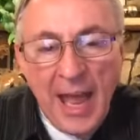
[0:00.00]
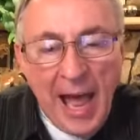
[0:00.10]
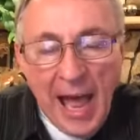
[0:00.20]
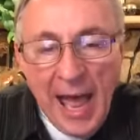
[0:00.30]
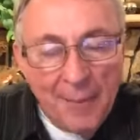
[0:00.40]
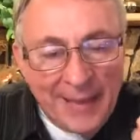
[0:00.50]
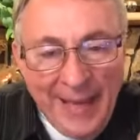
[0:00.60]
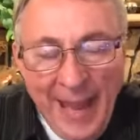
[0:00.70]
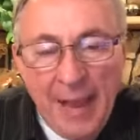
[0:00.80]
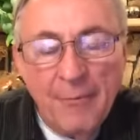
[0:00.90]
I, I mean,
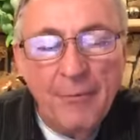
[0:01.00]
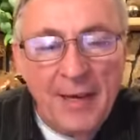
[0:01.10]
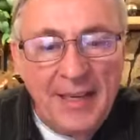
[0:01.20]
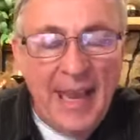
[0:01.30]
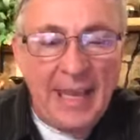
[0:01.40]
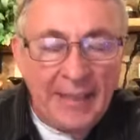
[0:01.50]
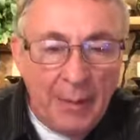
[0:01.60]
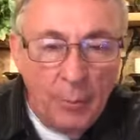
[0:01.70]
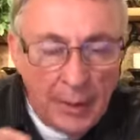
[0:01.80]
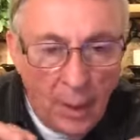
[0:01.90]
every day
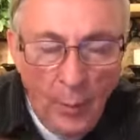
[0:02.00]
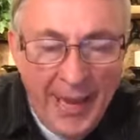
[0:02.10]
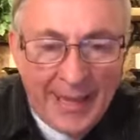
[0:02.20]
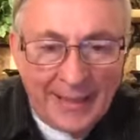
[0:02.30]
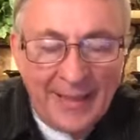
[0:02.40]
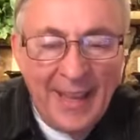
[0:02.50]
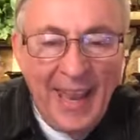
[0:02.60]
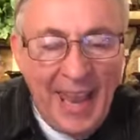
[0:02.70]
they would go in